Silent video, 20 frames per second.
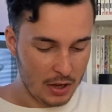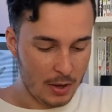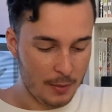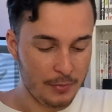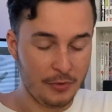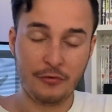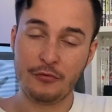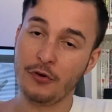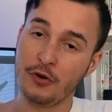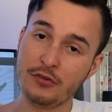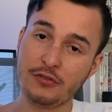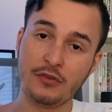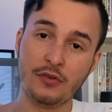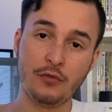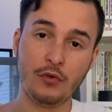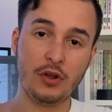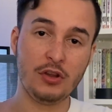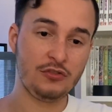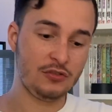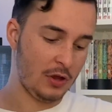The first of
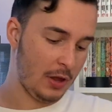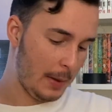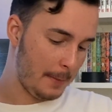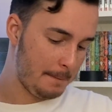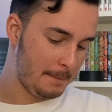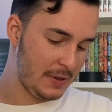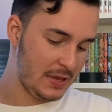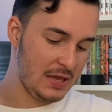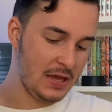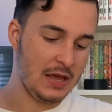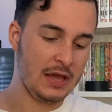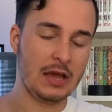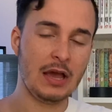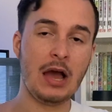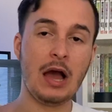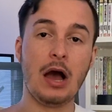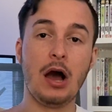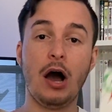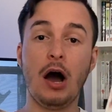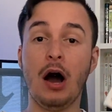which being
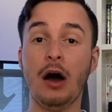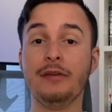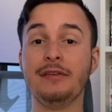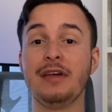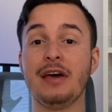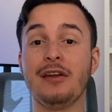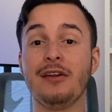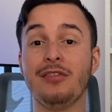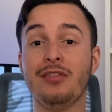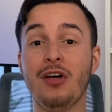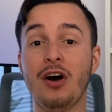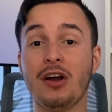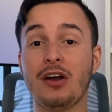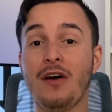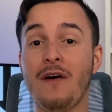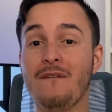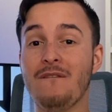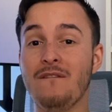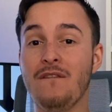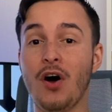Undead Unluck
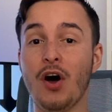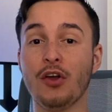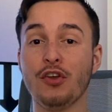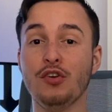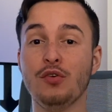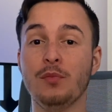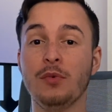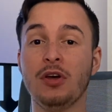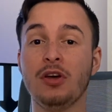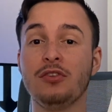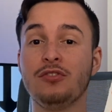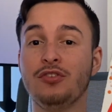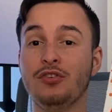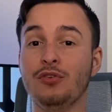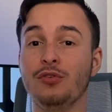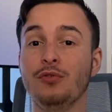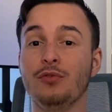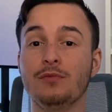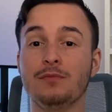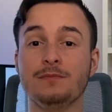Volume
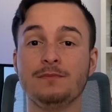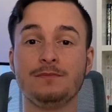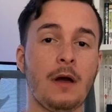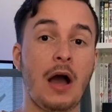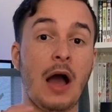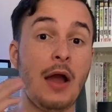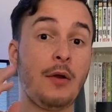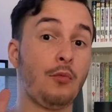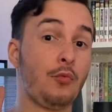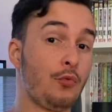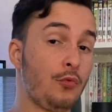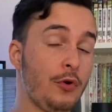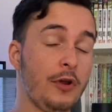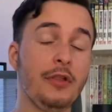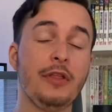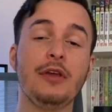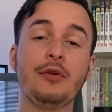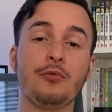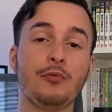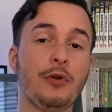2. I
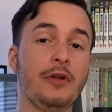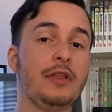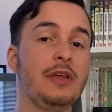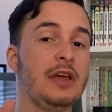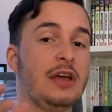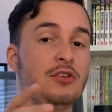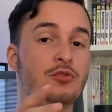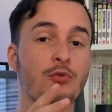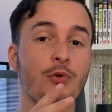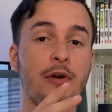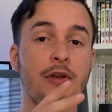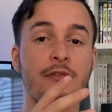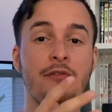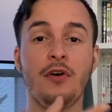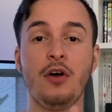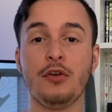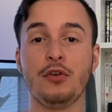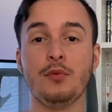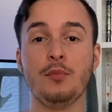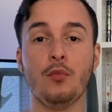really enjoyed
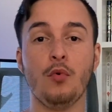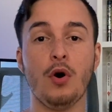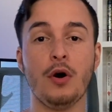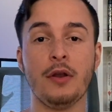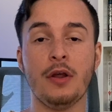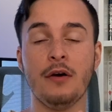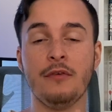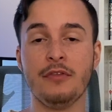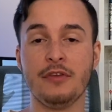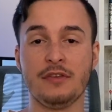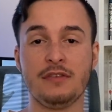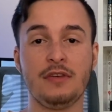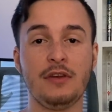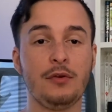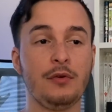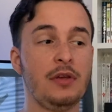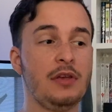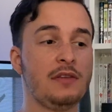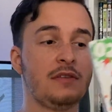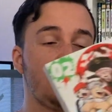Volume 1 of the
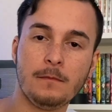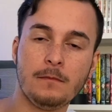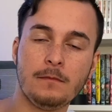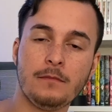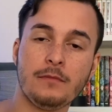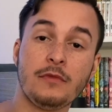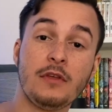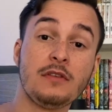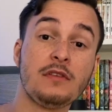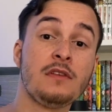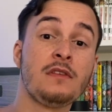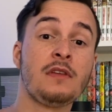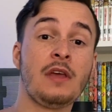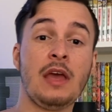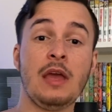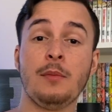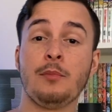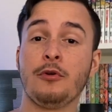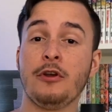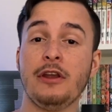series. This is
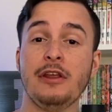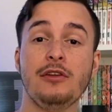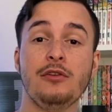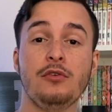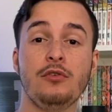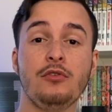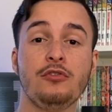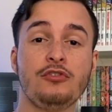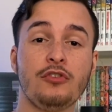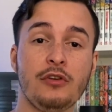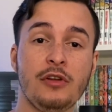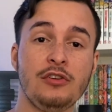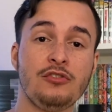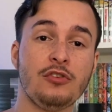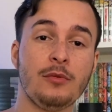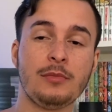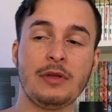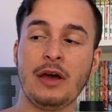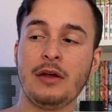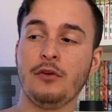a pretty new Shonen
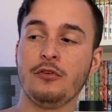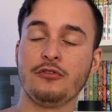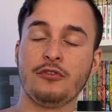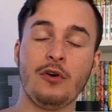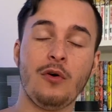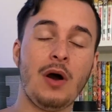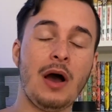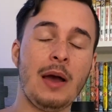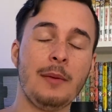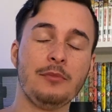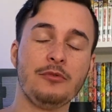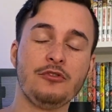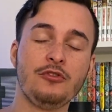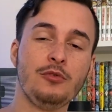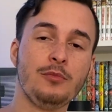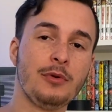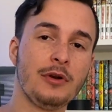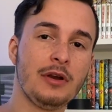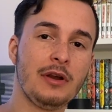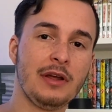Jump title, so I'm
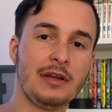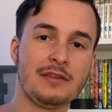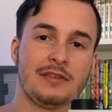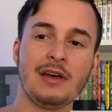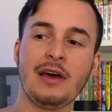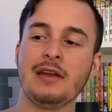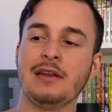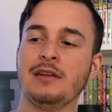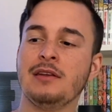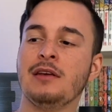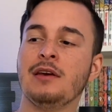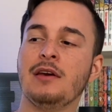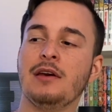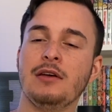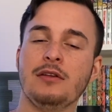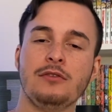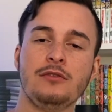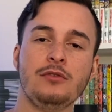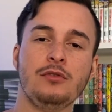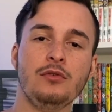super excited
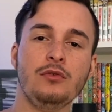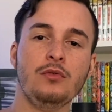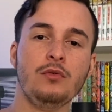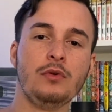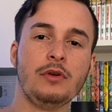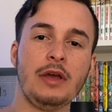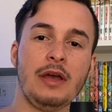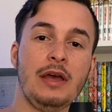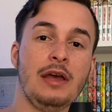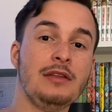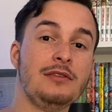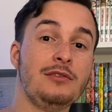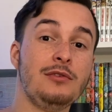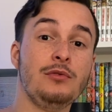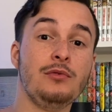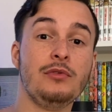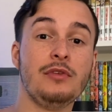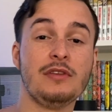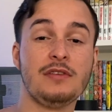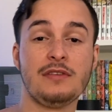to get
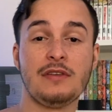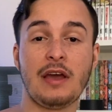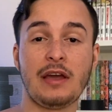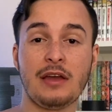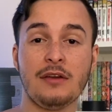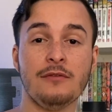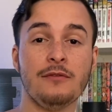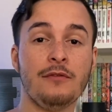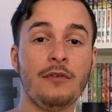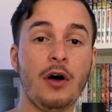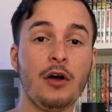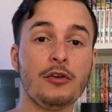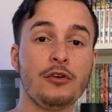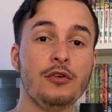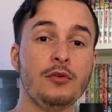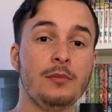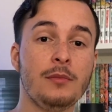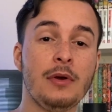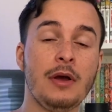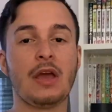into this second
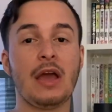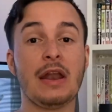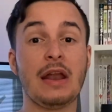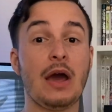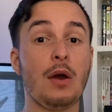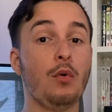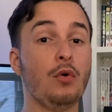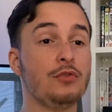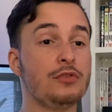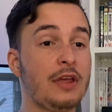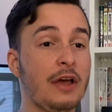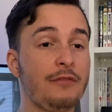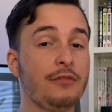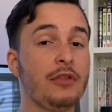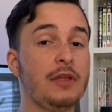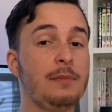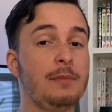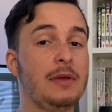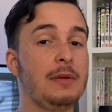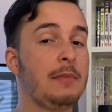volume. And I will
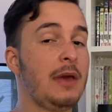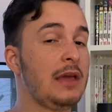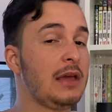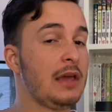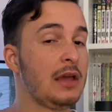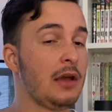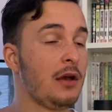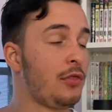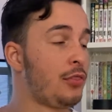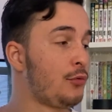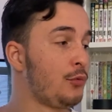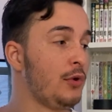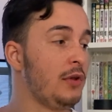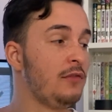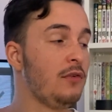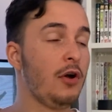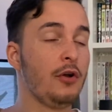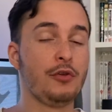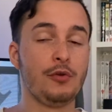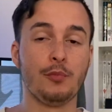definitely be making a
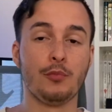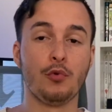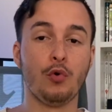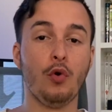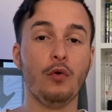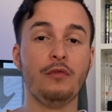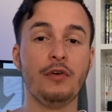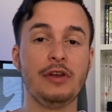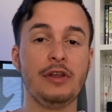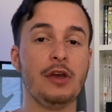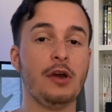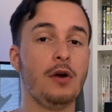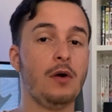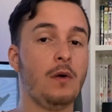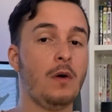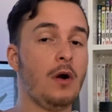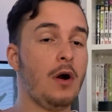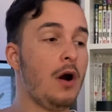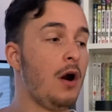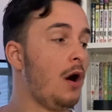3-volume rule
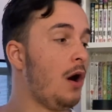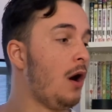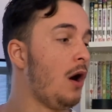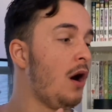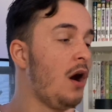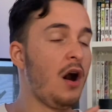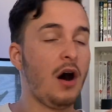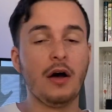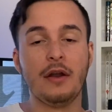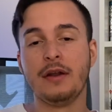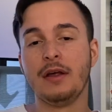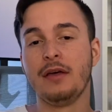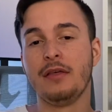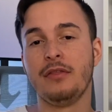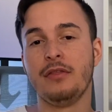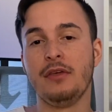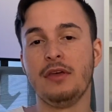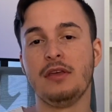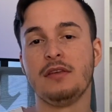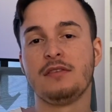video on
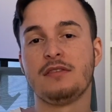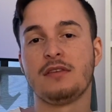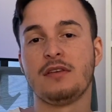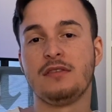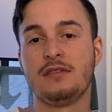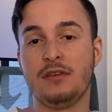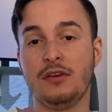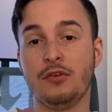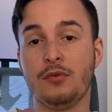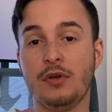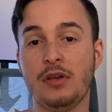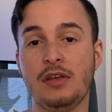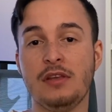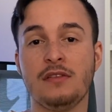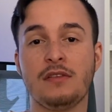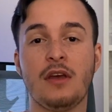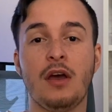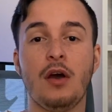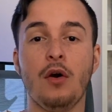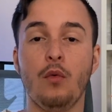this
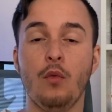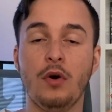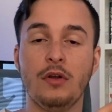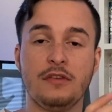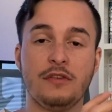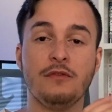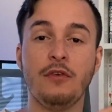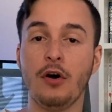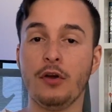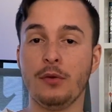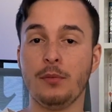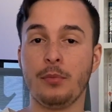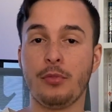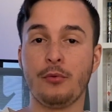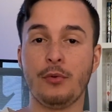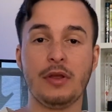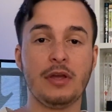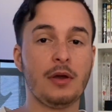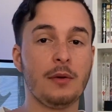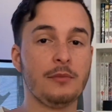series once Volume
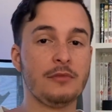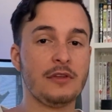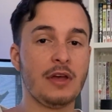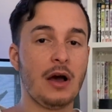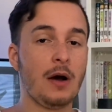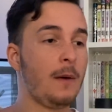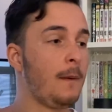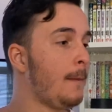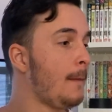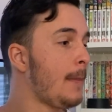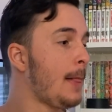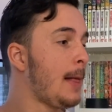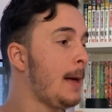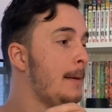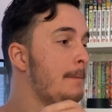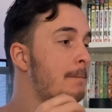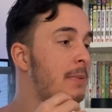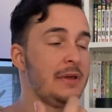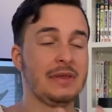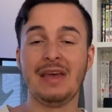3 comes out.
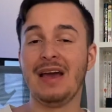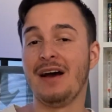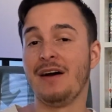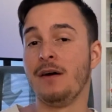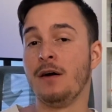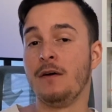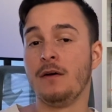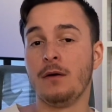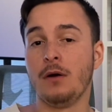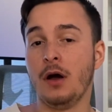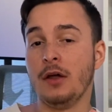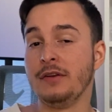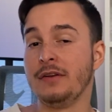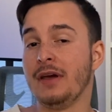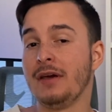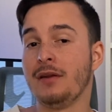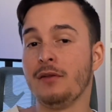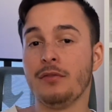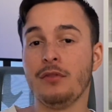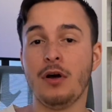But yeah,
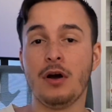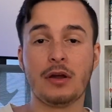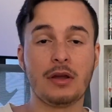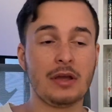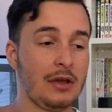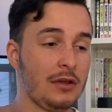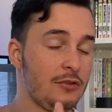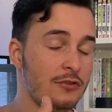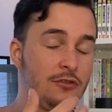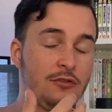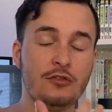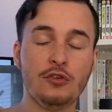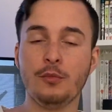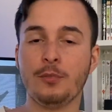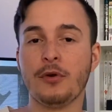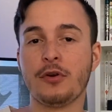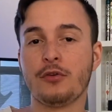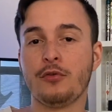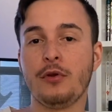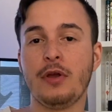Undead Unluck,
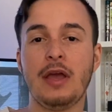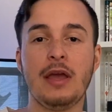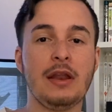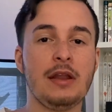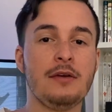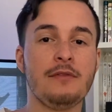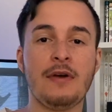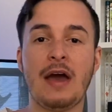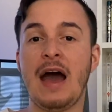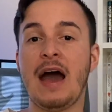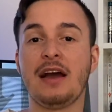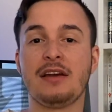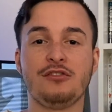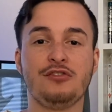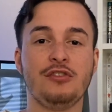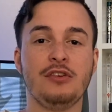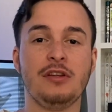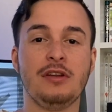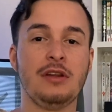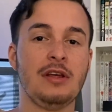super creative
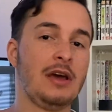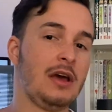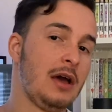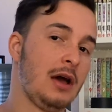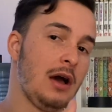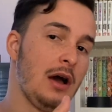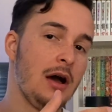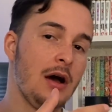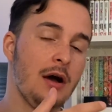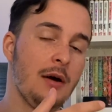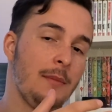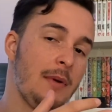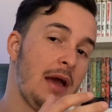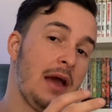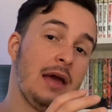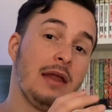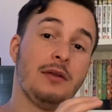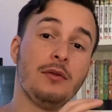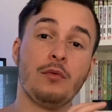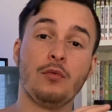action,
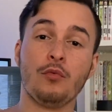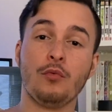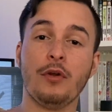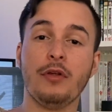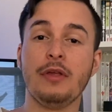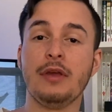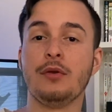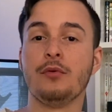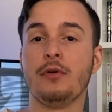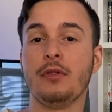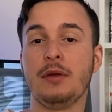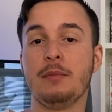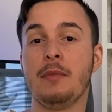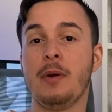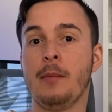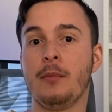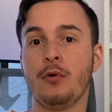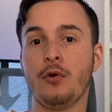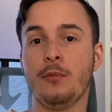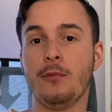and really
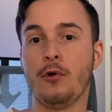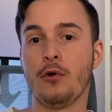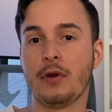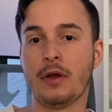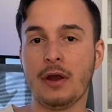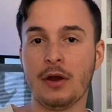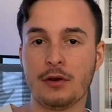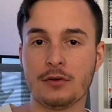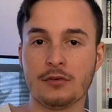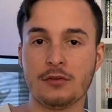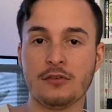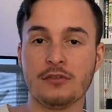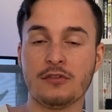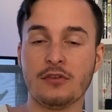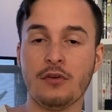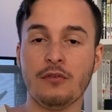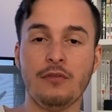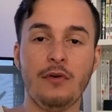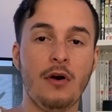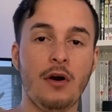memorable characters
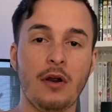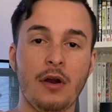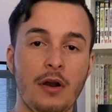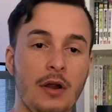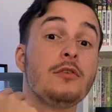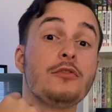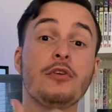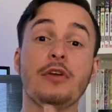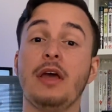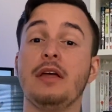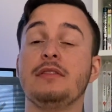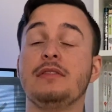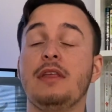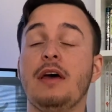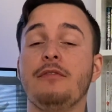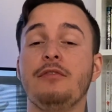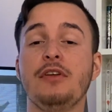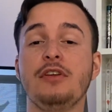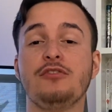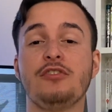so far. So yeah,
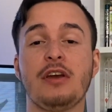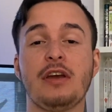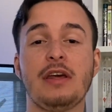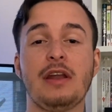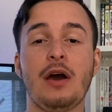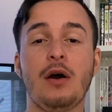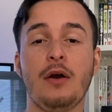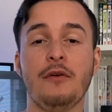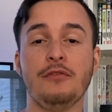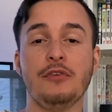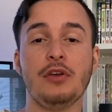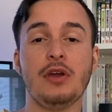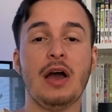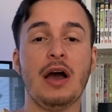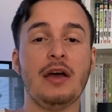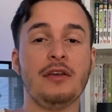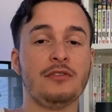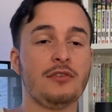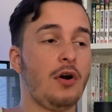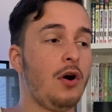definitely check it out if you
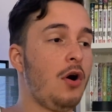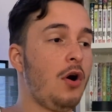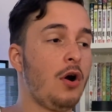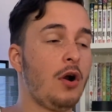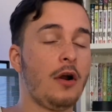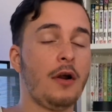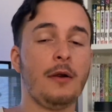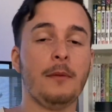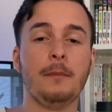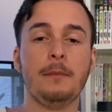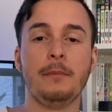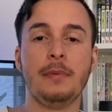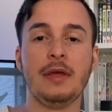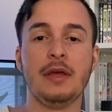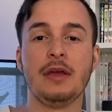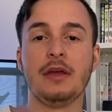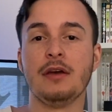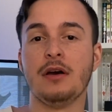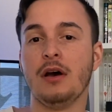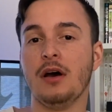guys are
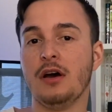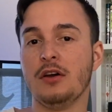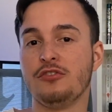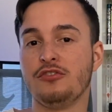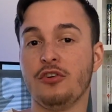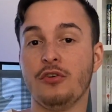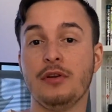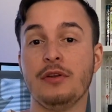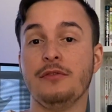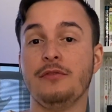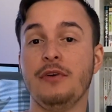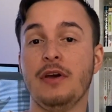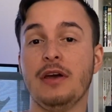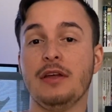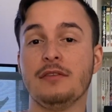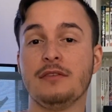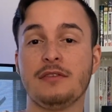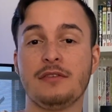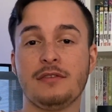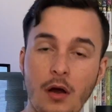big shonen
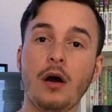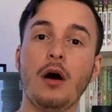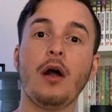fans.